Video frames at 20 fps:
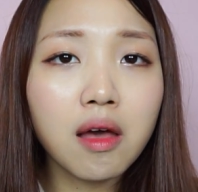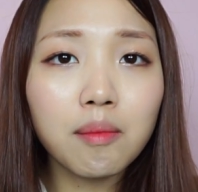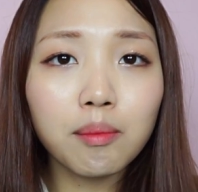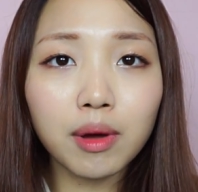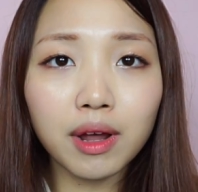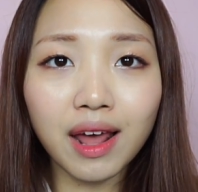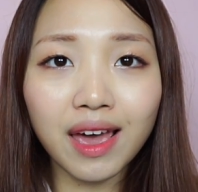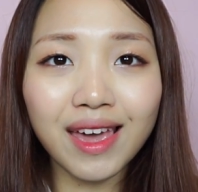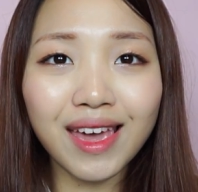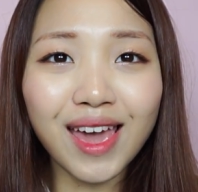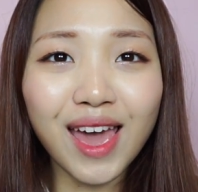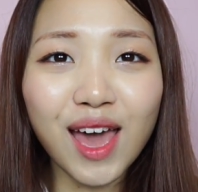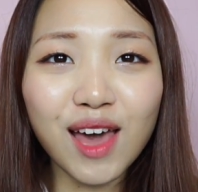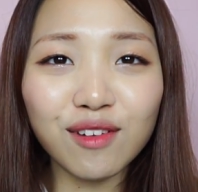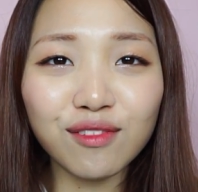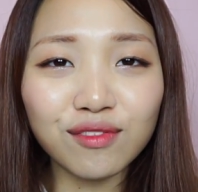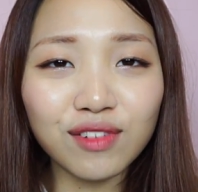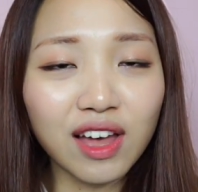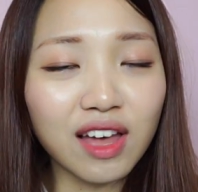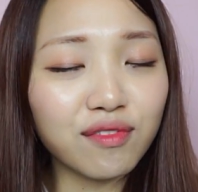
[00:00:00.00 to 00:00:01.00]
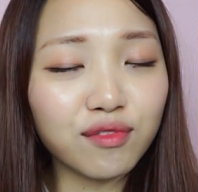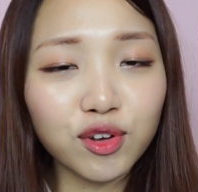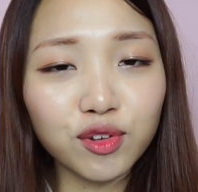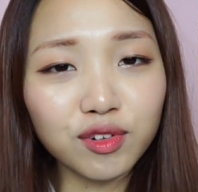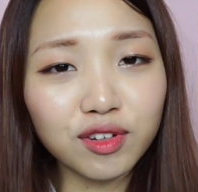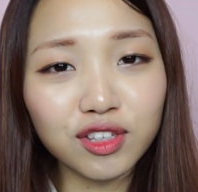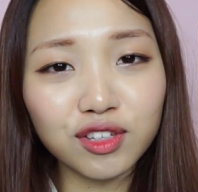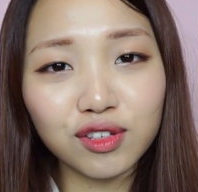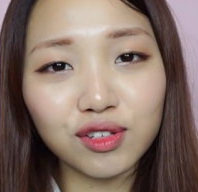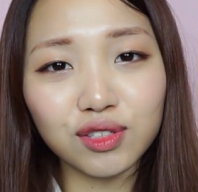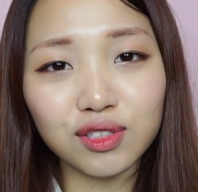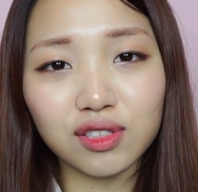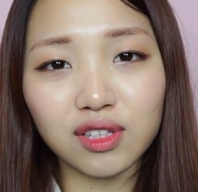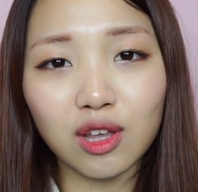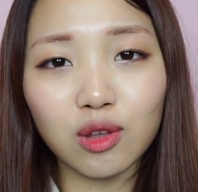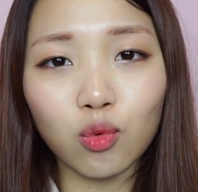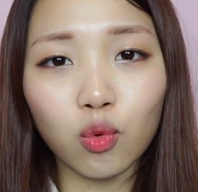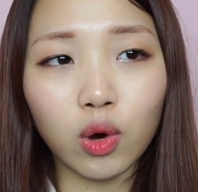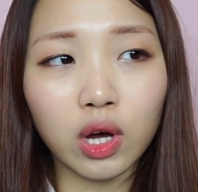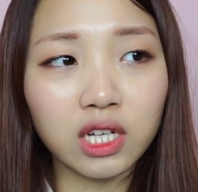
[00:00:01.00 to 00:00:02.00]
But I've only used
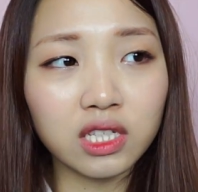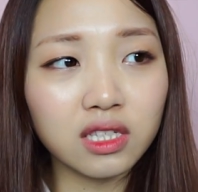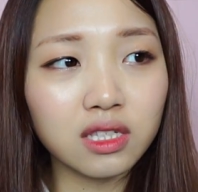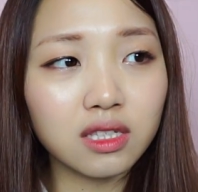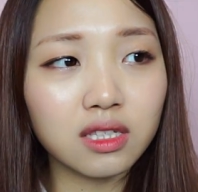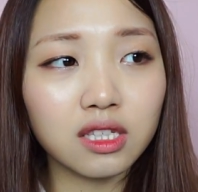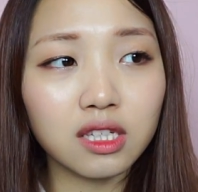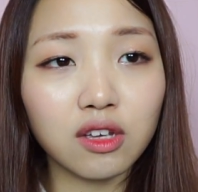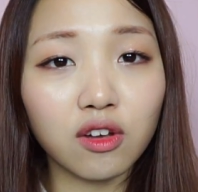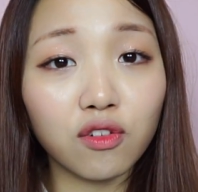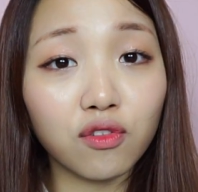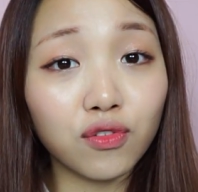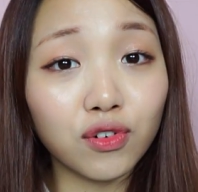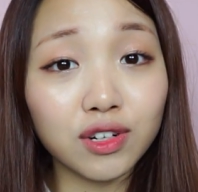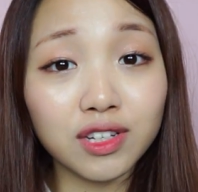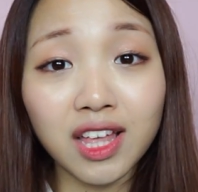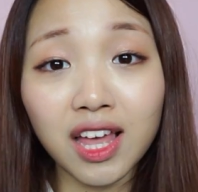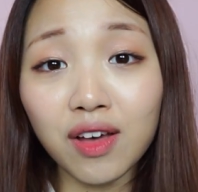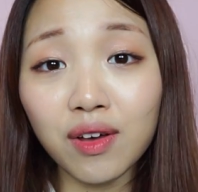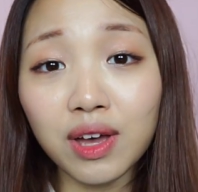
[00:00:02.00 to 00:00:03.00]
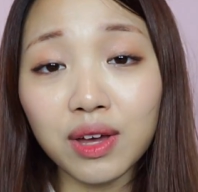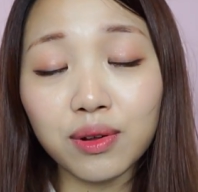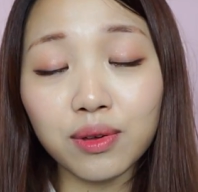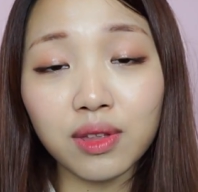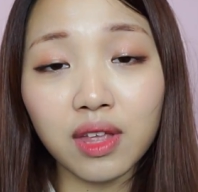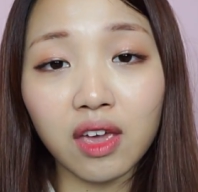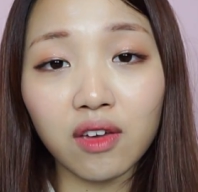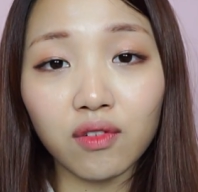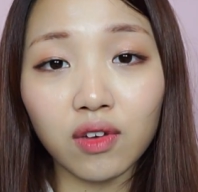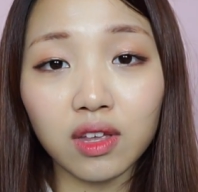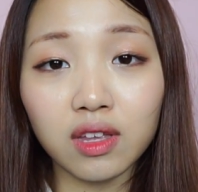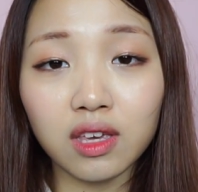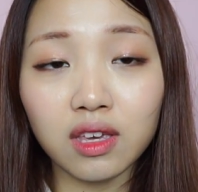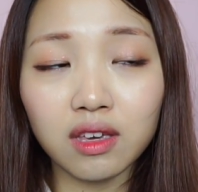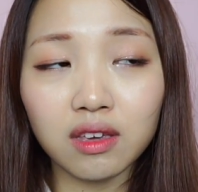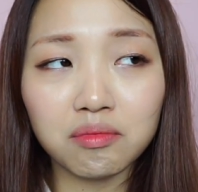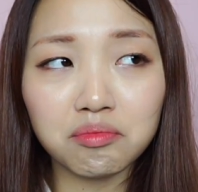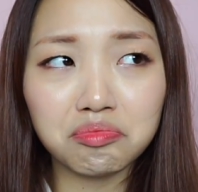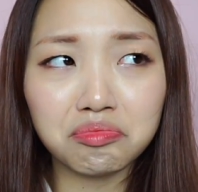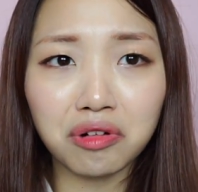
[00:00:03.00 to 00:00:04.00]
it once. For now, I don't have
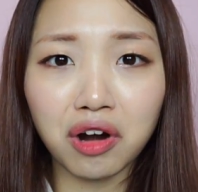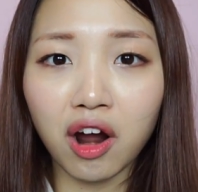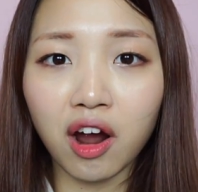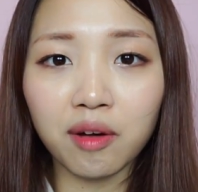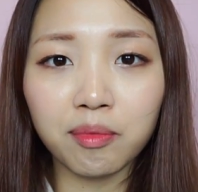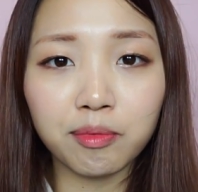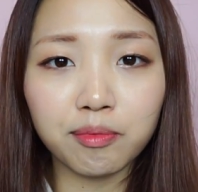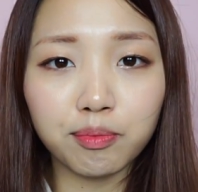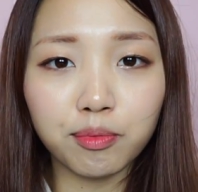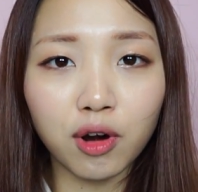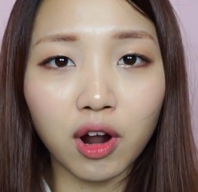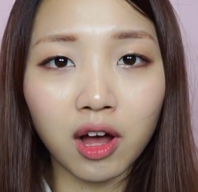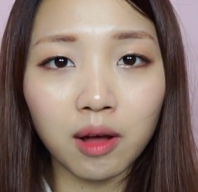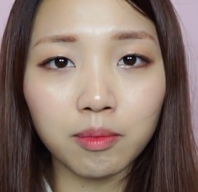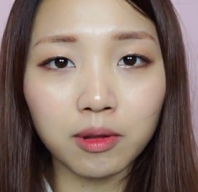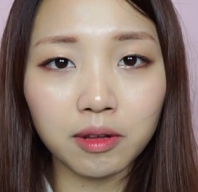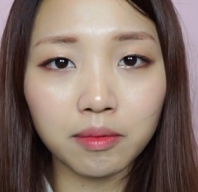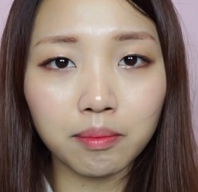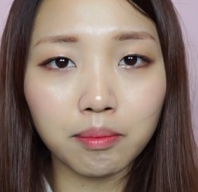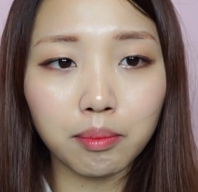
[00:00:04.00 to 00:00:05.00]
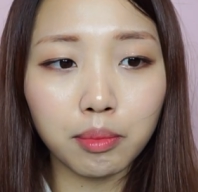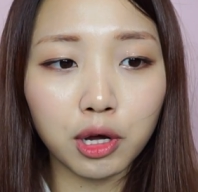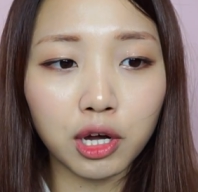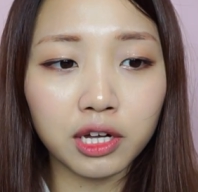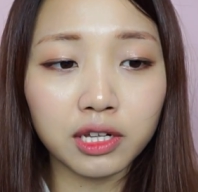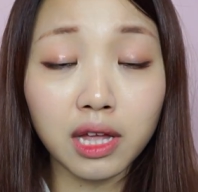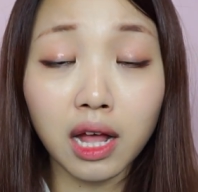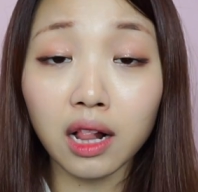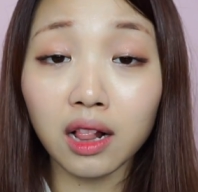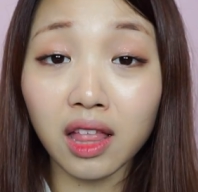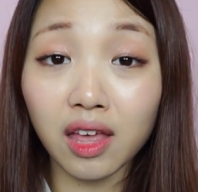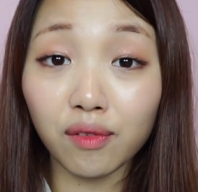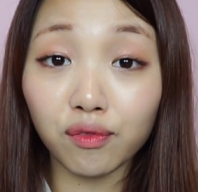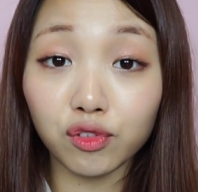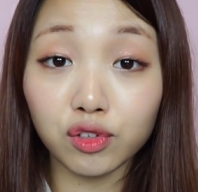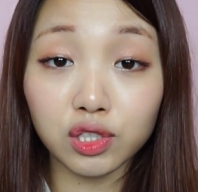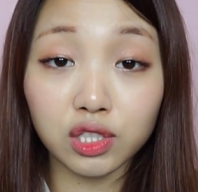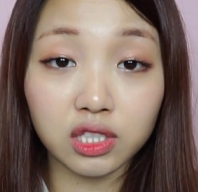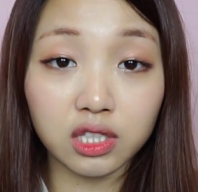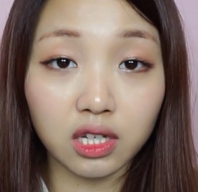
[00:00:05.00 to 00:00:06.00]
any problem, but I'll have
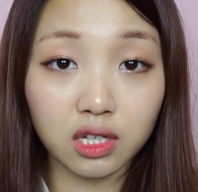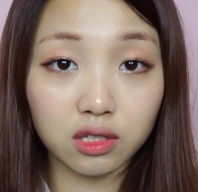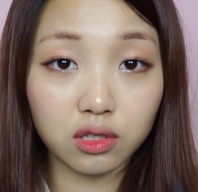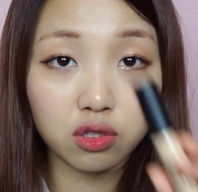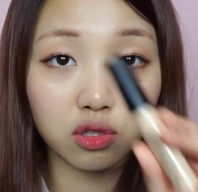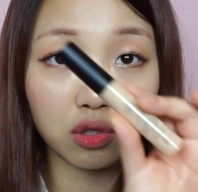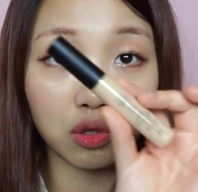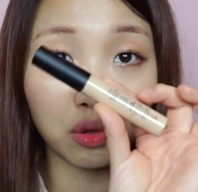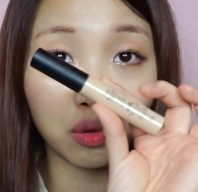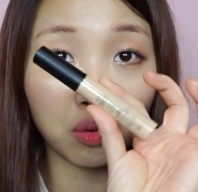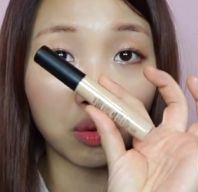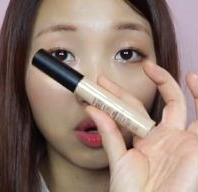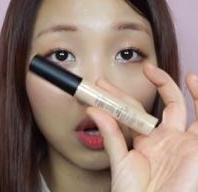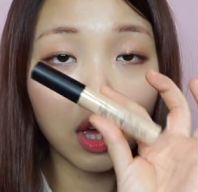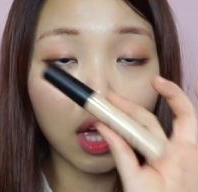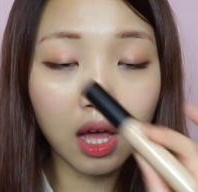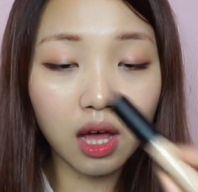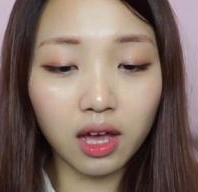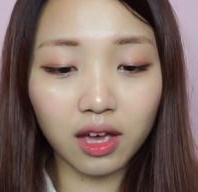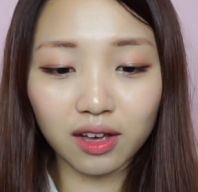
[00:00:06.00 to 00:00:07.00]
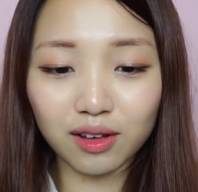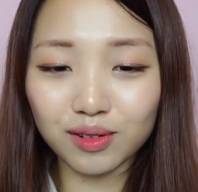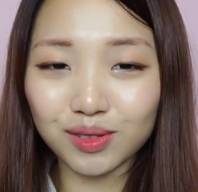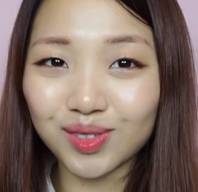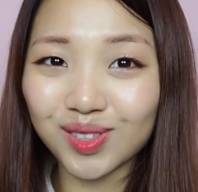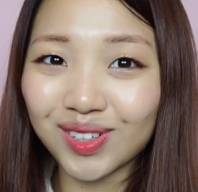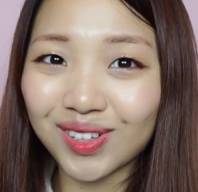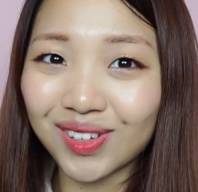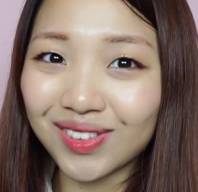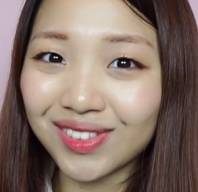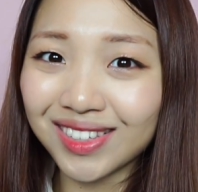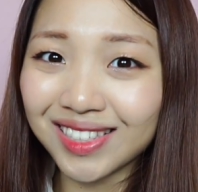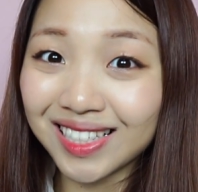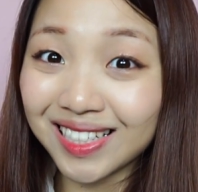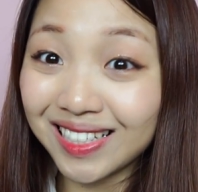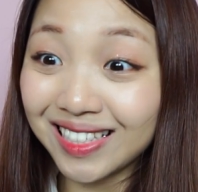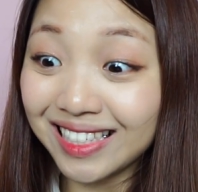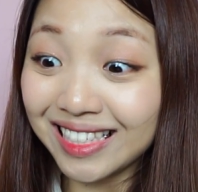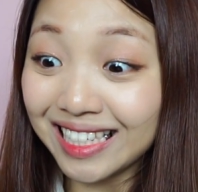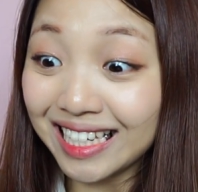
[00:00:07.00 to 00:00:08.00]
to see. So I also got this
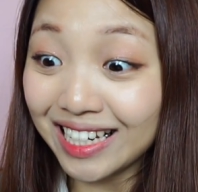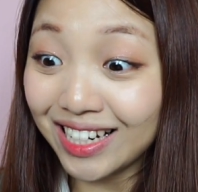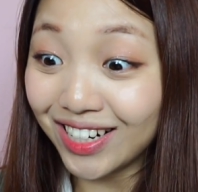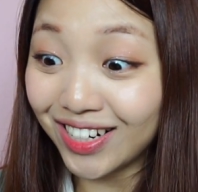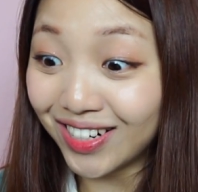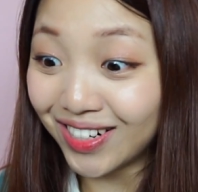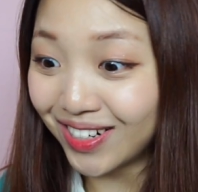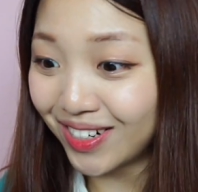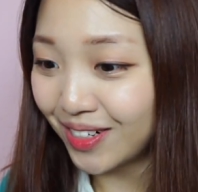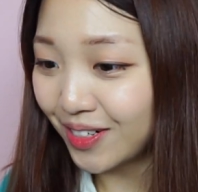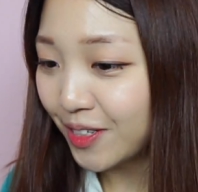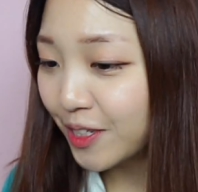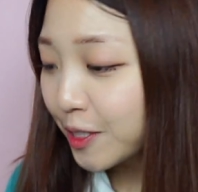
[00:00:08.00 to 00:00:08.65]
concealer.